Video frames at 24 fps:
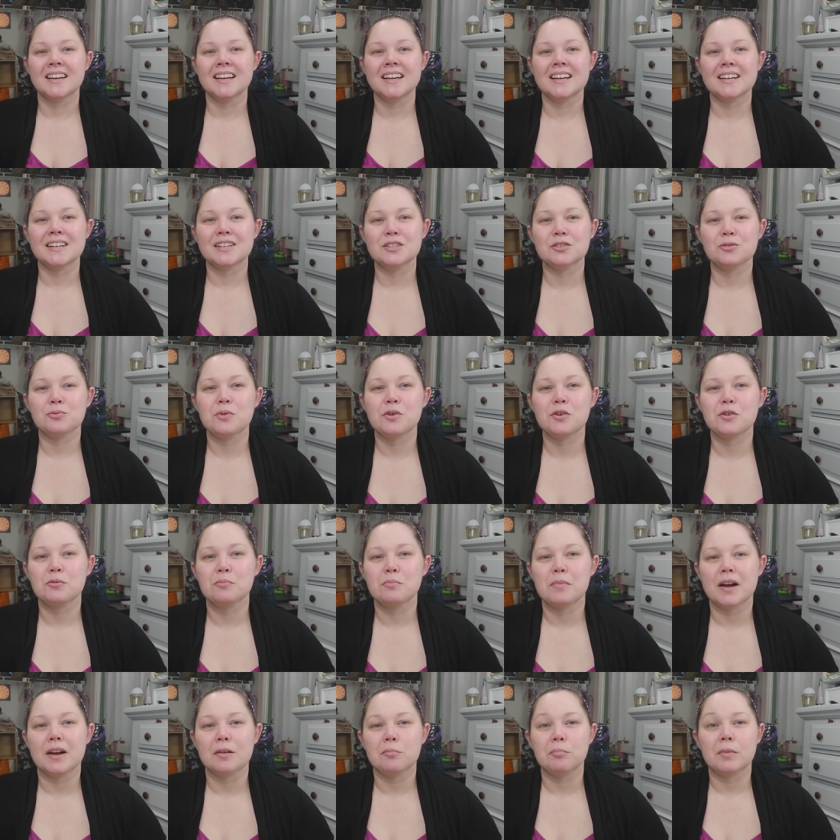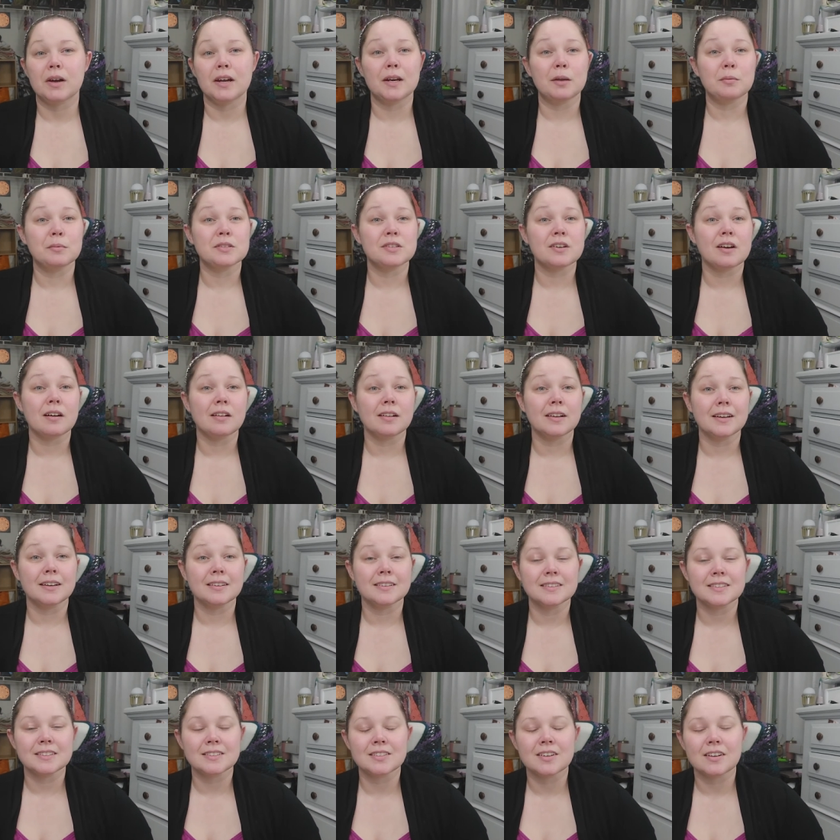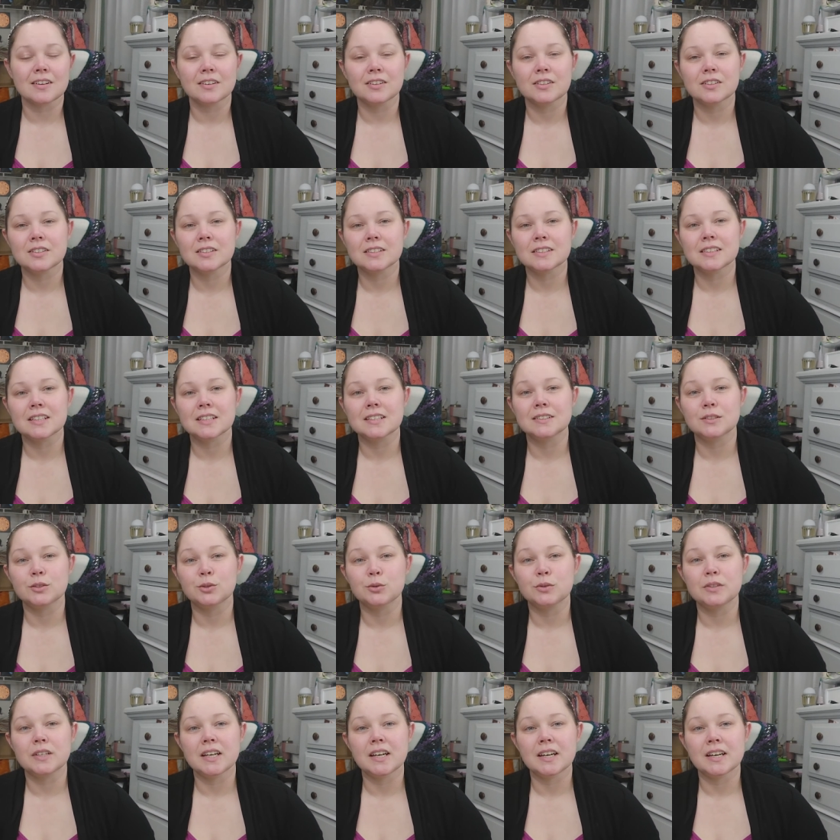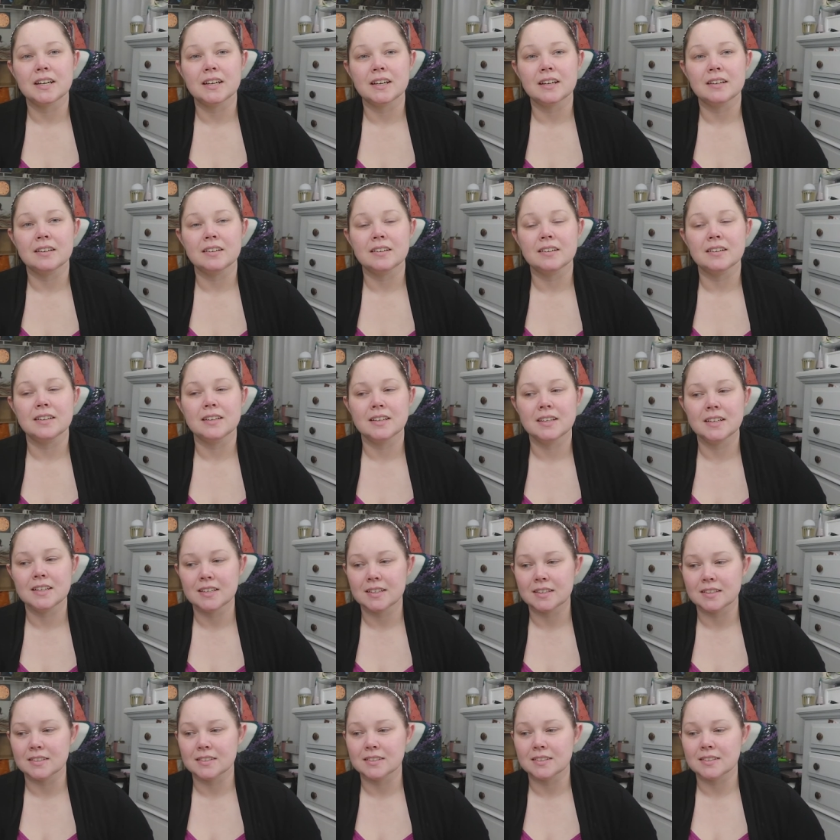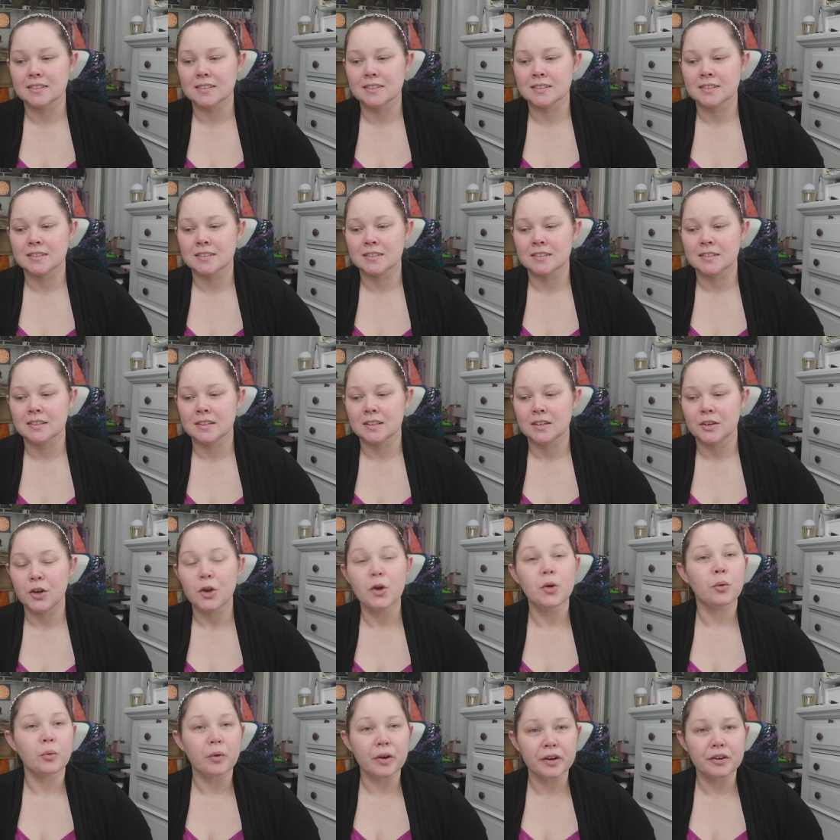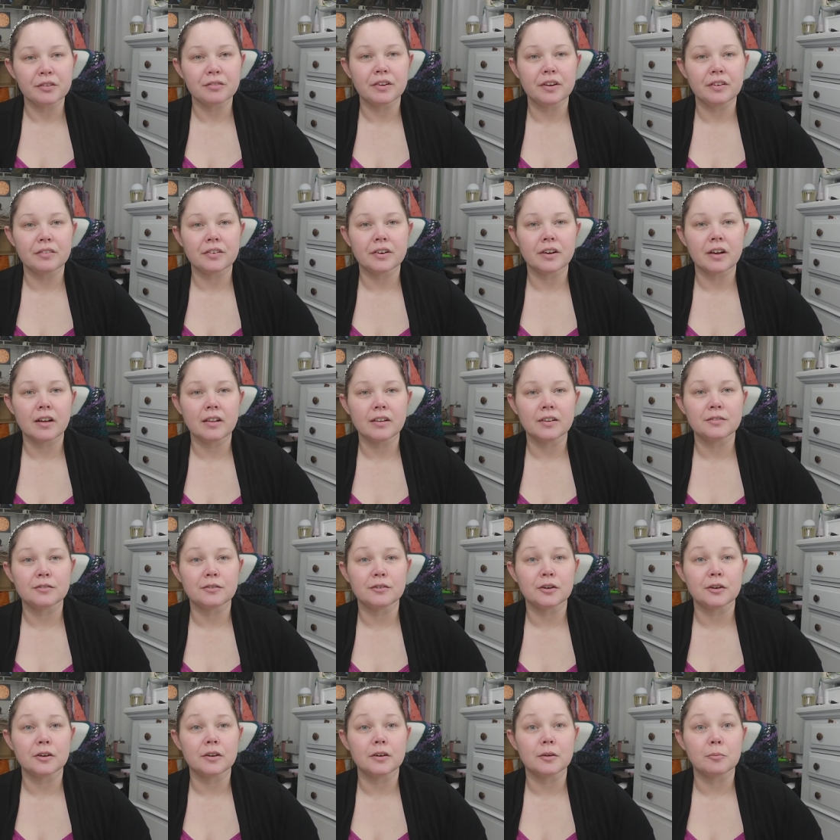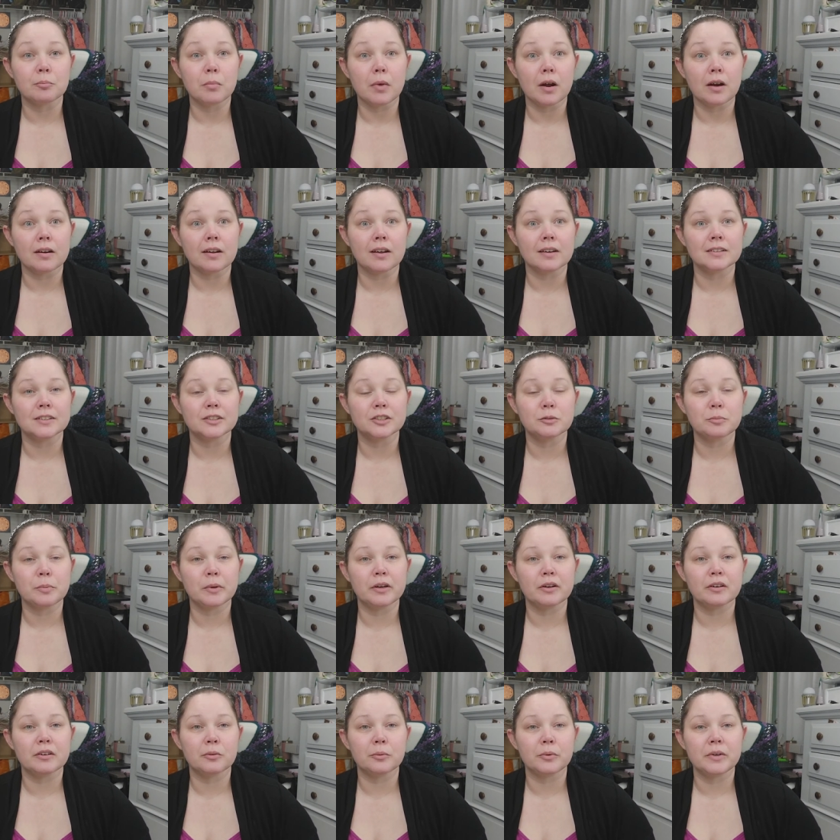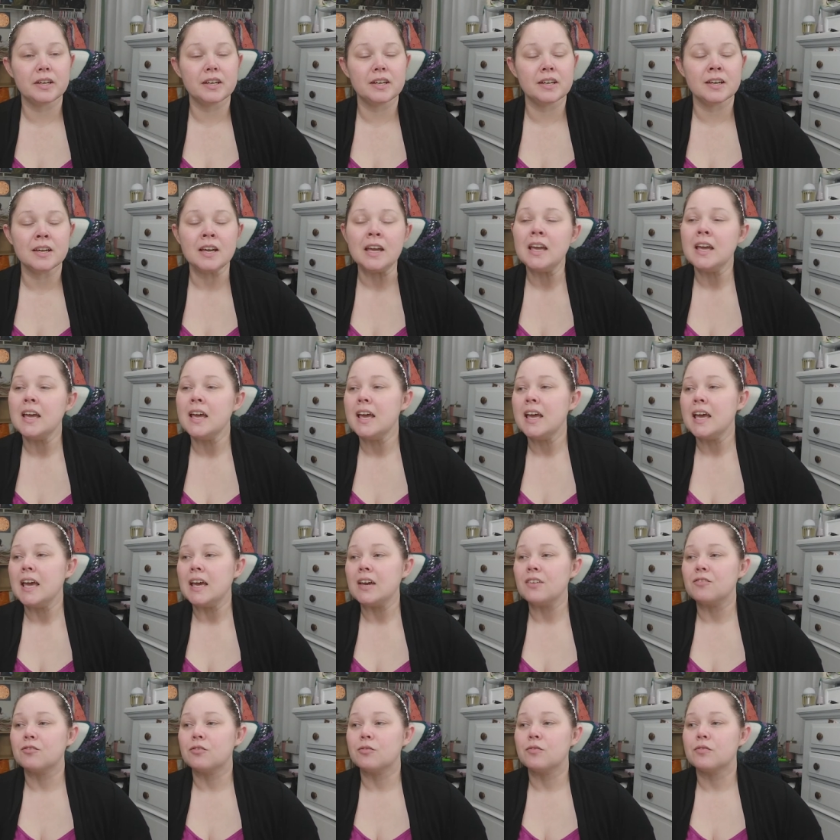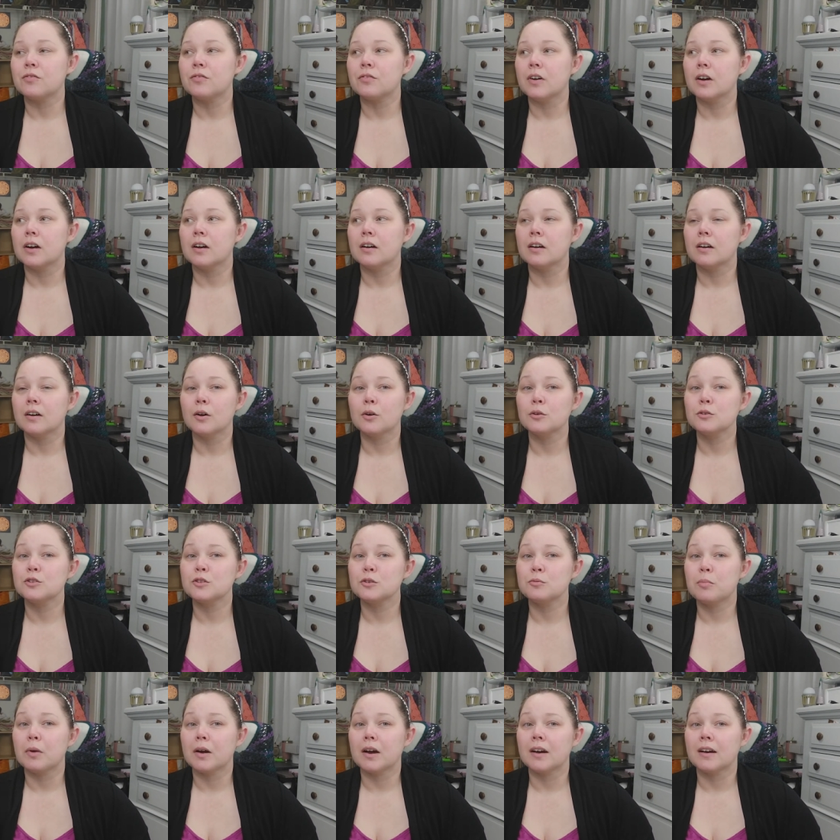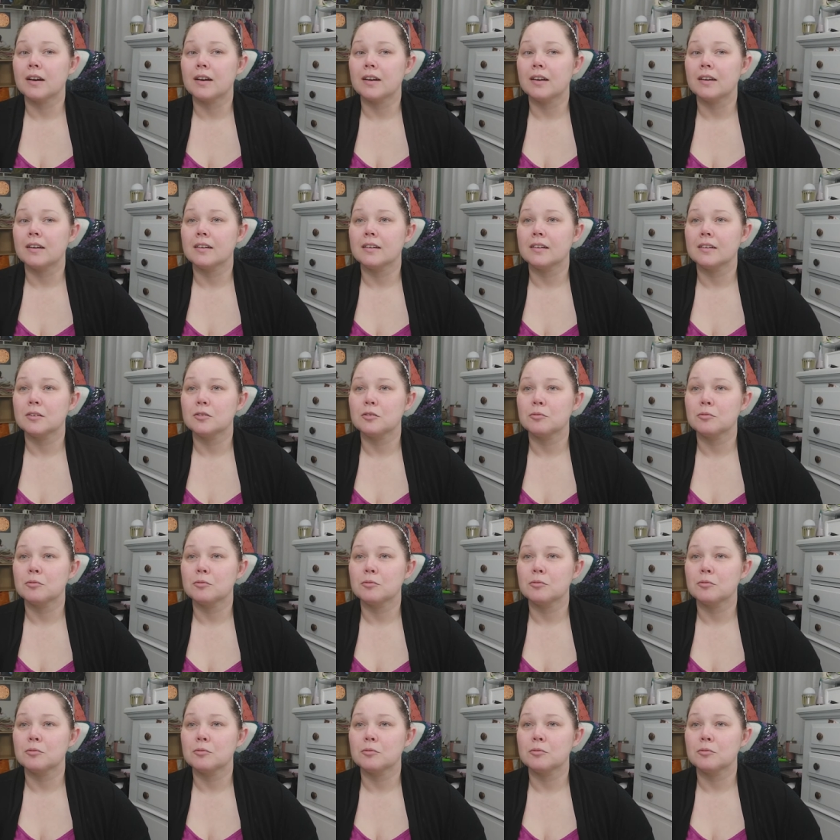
Hey guys, welcome back. My name is Holley and this is Holley Hooked and today is Wear Your Favorite Color for Podcaster Spirit Week, uh, hosted by